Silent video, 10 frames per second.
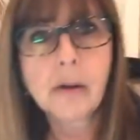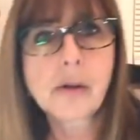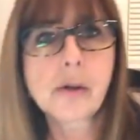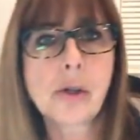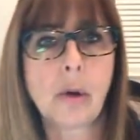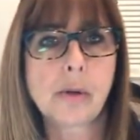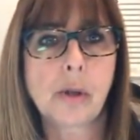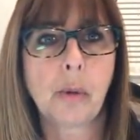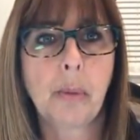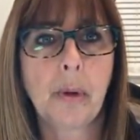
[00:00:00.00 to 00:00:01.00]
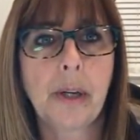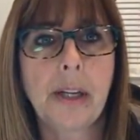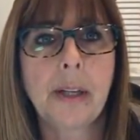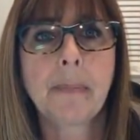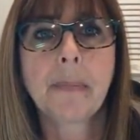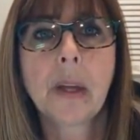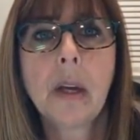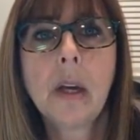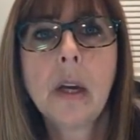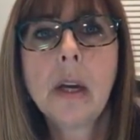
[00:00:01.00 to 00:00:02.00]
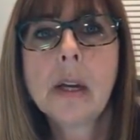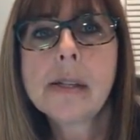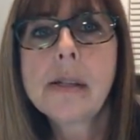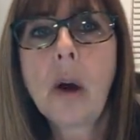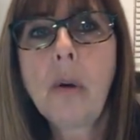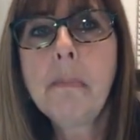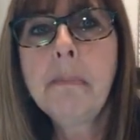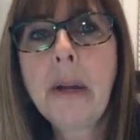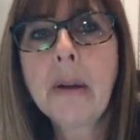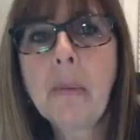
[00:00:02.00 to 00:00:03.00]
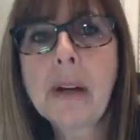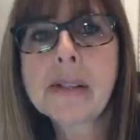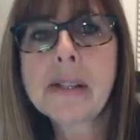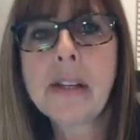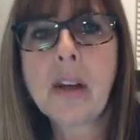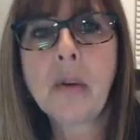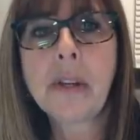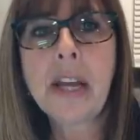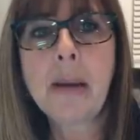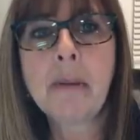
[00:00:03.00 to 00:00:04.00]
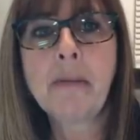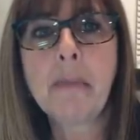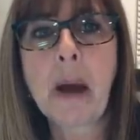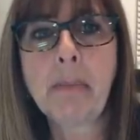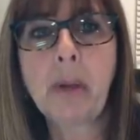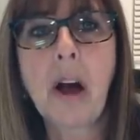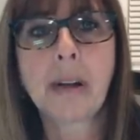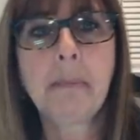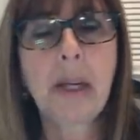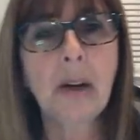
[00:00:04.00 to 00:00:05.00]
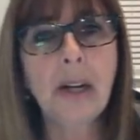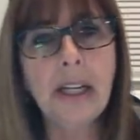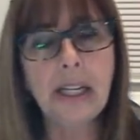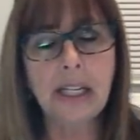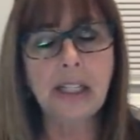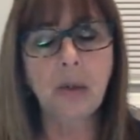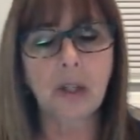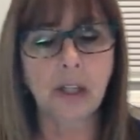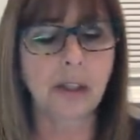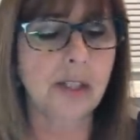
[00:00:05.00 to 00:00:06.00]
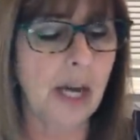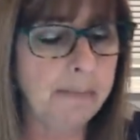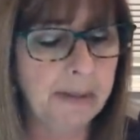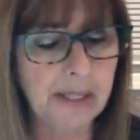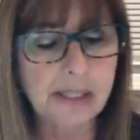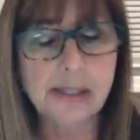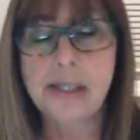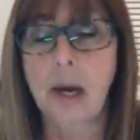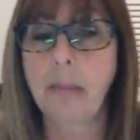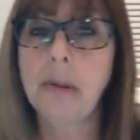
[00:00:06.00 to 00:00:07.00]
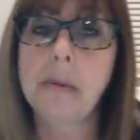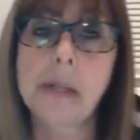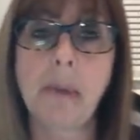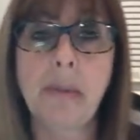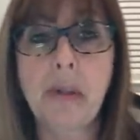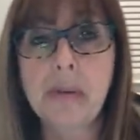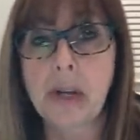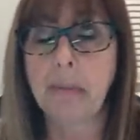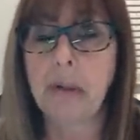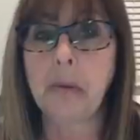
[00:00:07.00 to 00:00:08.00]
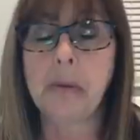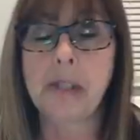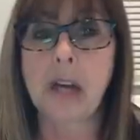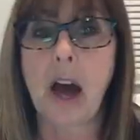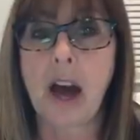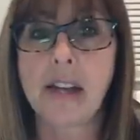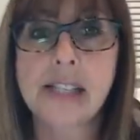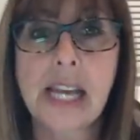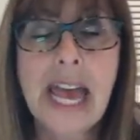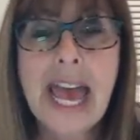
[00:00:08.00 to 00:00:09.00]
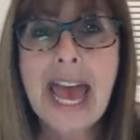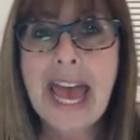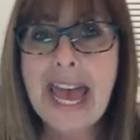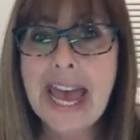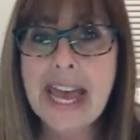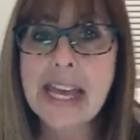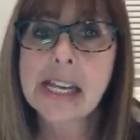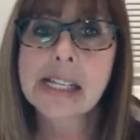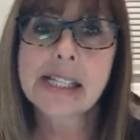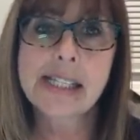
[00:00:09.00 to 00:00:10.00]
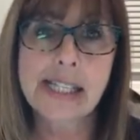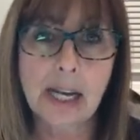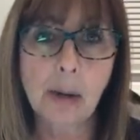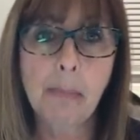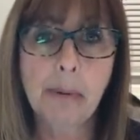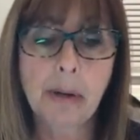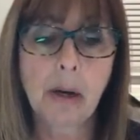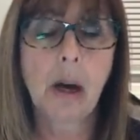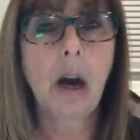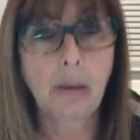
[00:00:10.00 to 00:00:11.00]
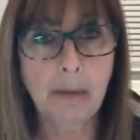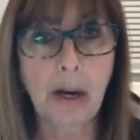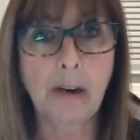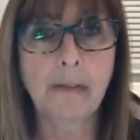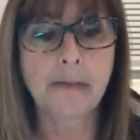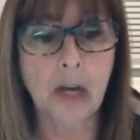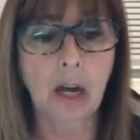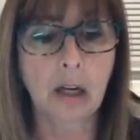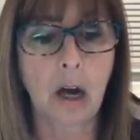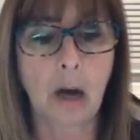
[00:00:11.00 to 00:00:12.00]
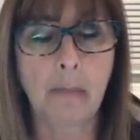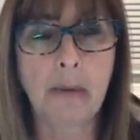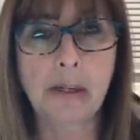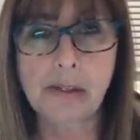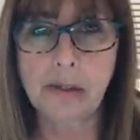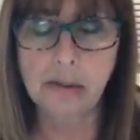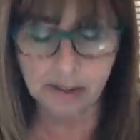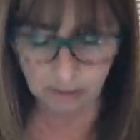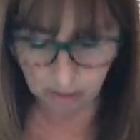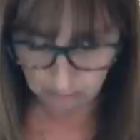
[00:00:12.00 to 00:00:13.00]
are so, so pretty. So Mary wants to know the name of my blog. Mary, you can type in www.astampabove.com. And as soon as I